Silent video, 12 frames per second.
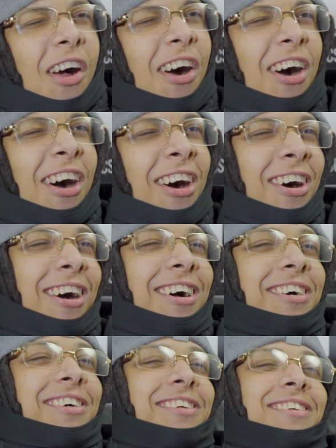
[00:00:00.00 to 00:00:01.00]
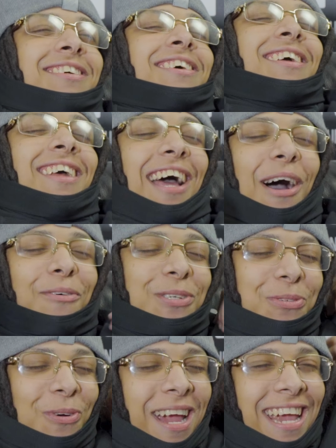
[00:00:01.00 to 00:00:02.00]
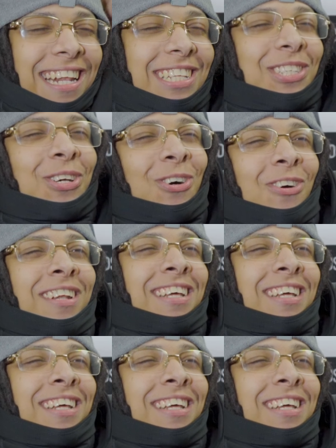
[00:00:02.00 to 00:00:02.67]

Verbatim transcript: Are you you banned from Boston? Like, what's going on? I was waiting to talk